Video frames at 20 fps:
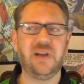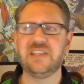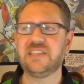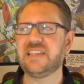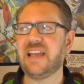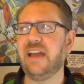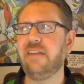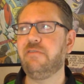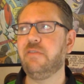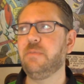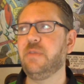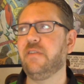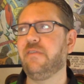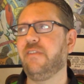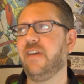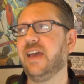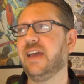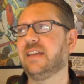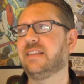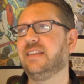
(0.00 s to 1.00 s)
Aside from the
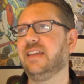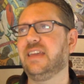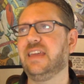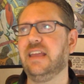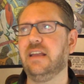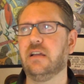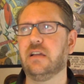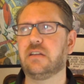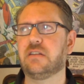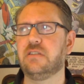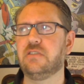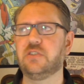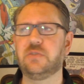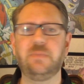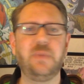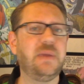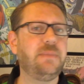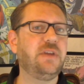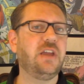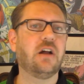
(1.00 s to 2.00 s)
fact that characters
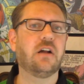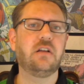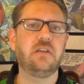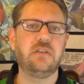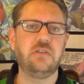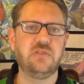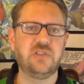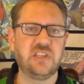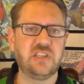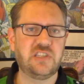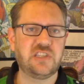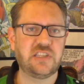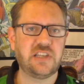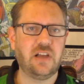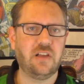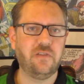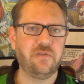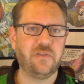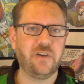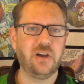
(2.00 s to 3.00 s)
maybe aren't using
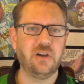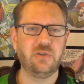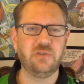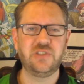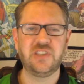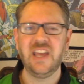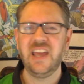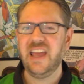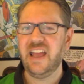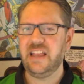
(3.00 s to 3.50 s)
cell phones,